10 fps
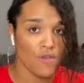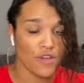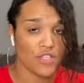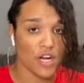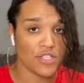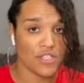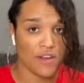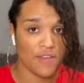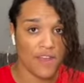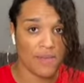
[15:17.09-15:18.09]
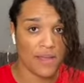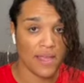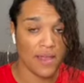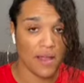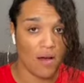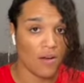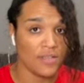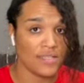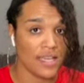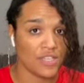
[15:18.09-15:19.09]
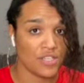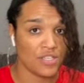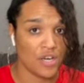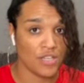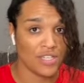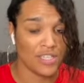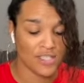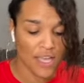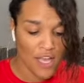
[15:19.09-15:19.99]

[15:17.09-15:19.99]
for charging her family all these extra charges?